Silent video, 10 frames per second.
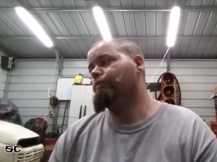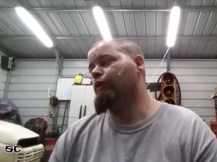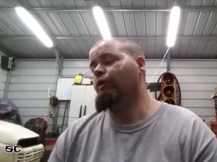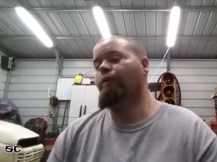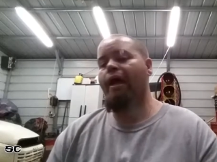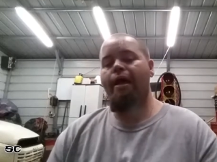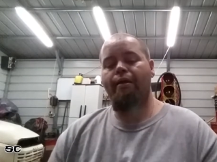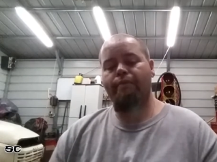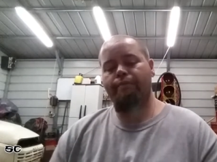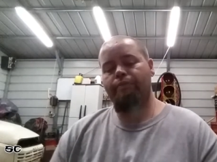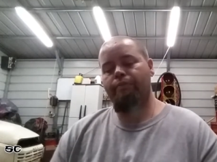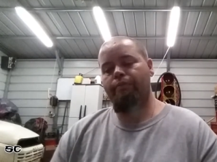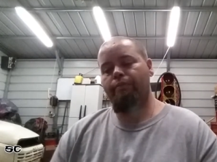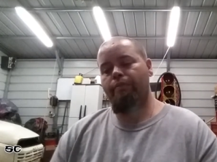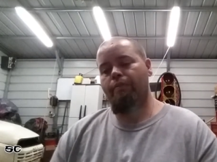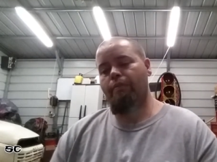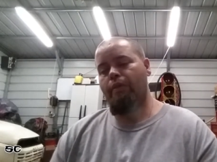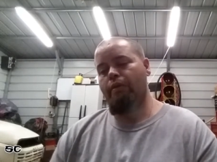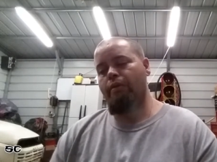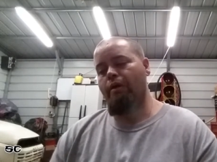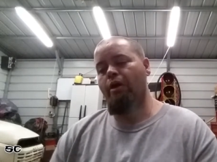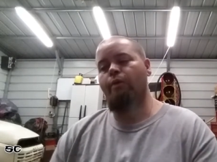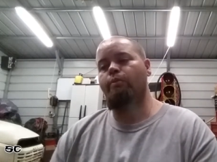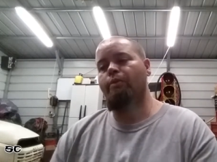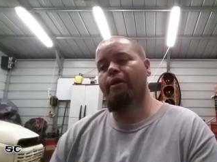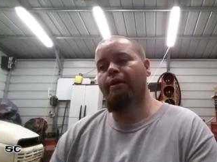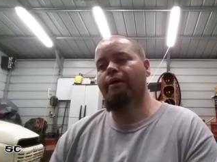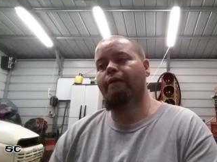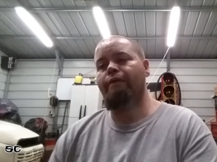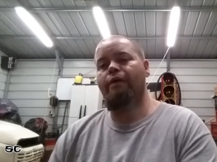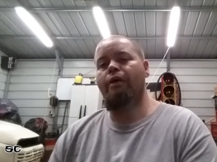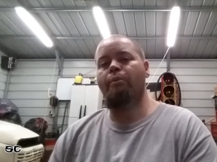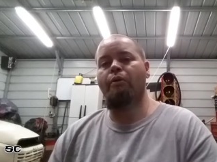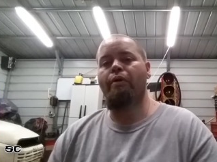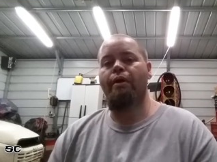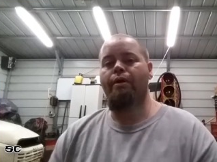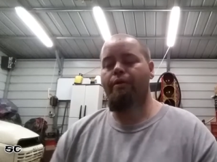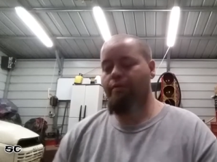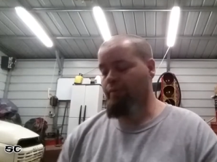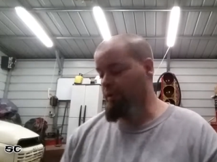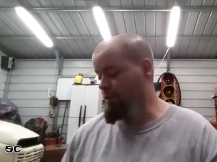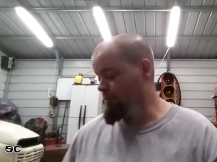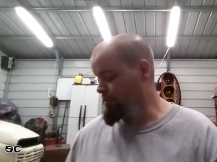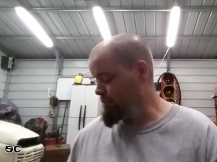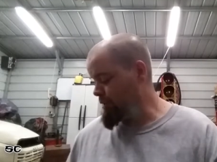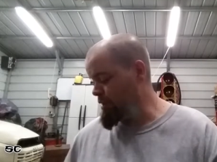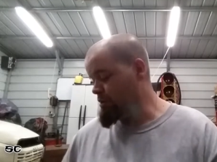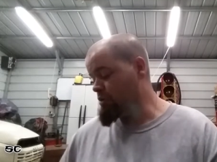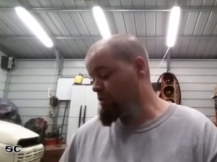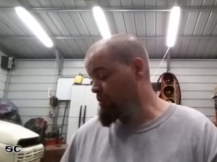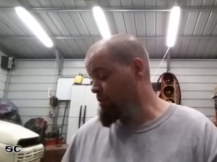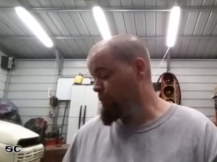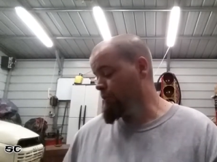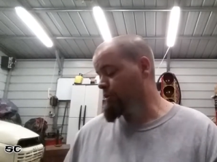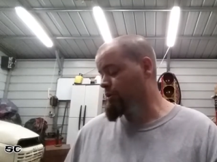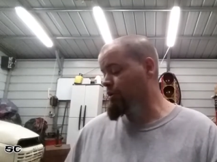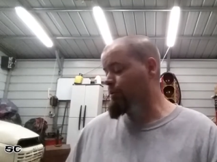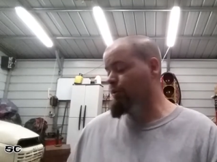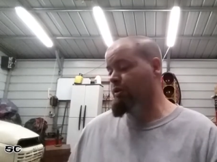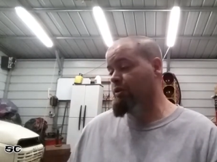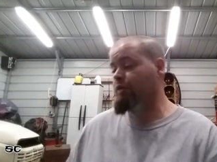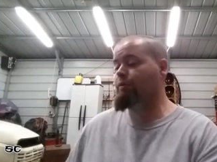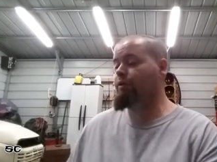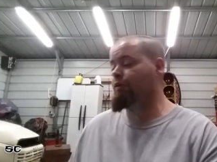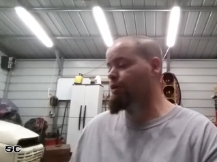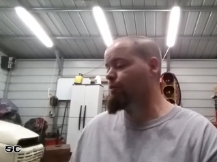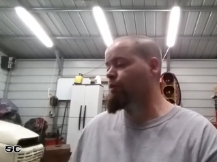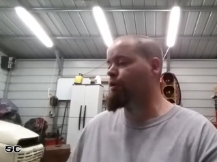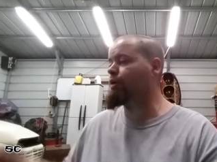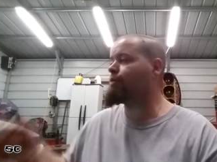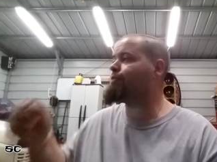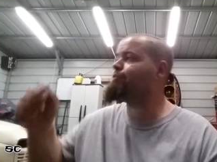you know, that helped me get the upgrade, you know. I used some of my points to help accelerate the upgrade.